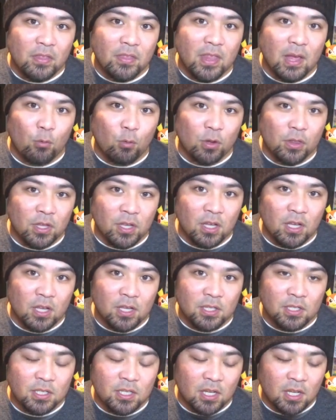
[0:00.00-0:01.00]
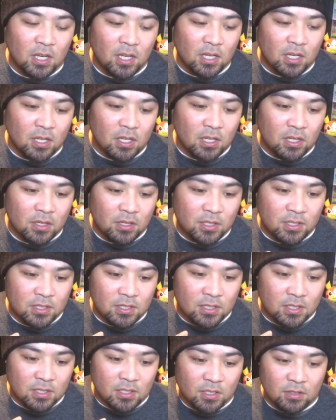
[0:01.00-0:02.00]
that where
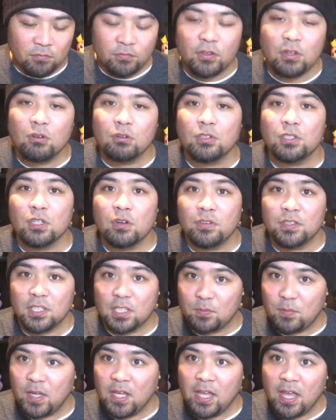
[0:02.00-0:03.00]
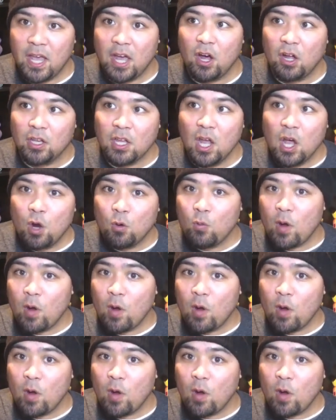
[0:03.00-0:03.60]
the funeral service is being held,